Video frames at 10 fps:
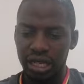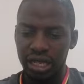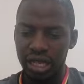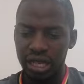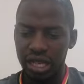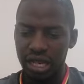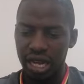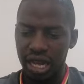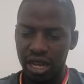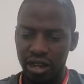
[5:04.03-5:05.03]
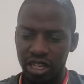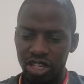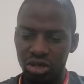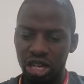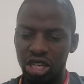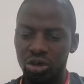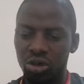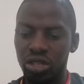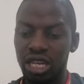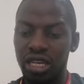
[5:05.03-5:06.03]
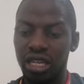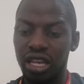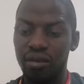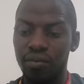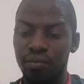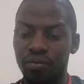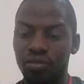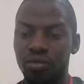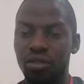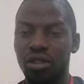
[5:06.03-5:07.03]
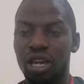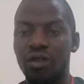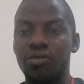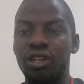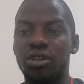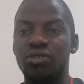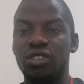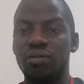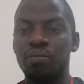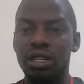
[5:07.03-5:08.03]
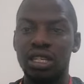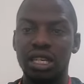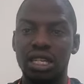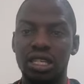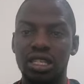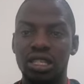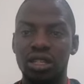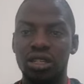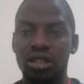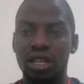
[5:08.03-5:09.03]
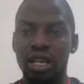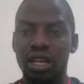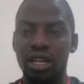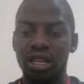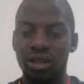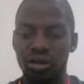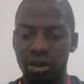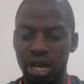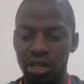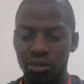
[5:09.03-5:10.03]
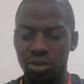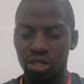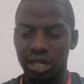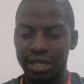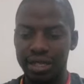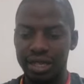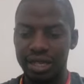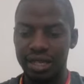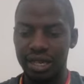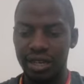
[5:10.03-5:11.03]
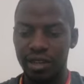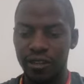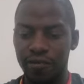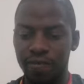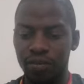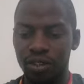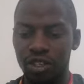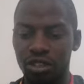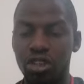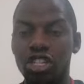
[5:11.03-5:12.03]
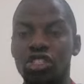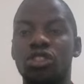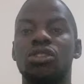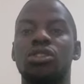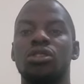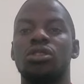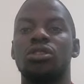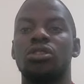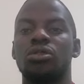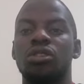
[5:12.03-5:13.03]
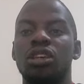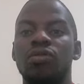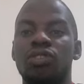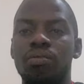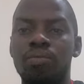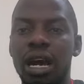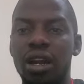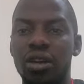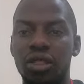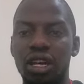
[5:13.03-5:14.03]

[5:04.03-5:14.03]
And then it is okay to contact them after you have submitted your grant. Most cases it's always to give feedback.